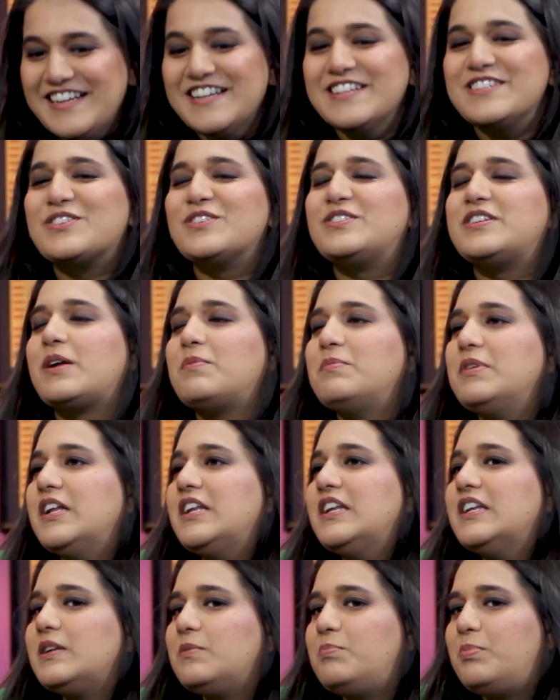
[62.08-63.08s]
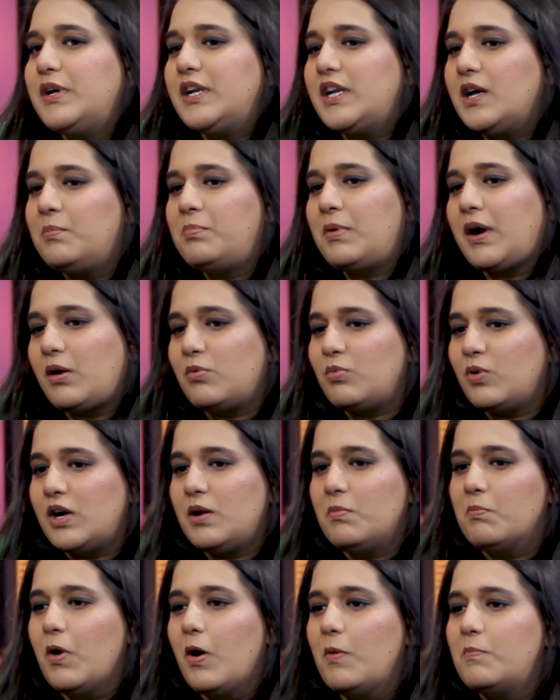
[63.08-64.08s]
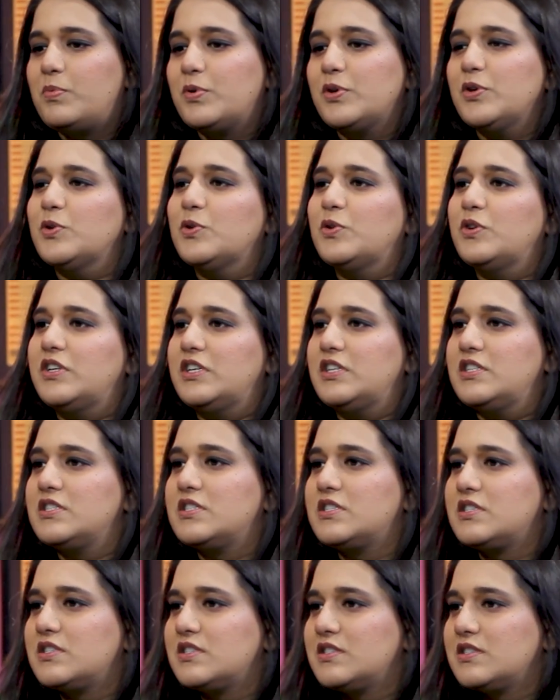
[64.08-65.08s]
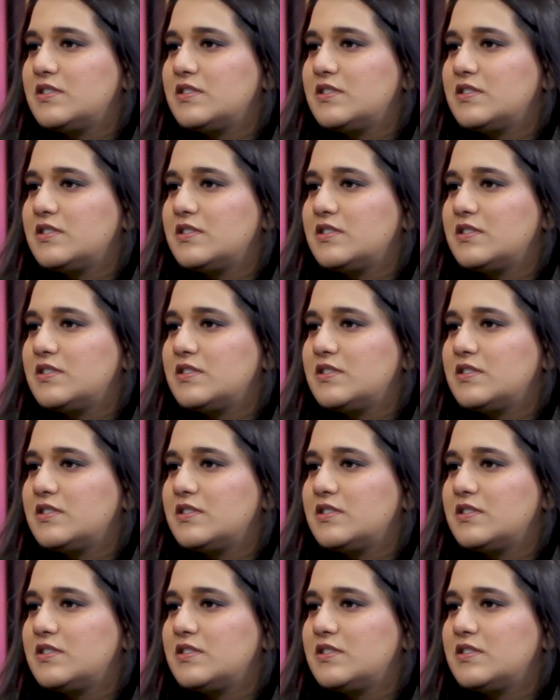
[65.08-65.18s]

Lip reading: So tell me a little bit about what a mompreneur is.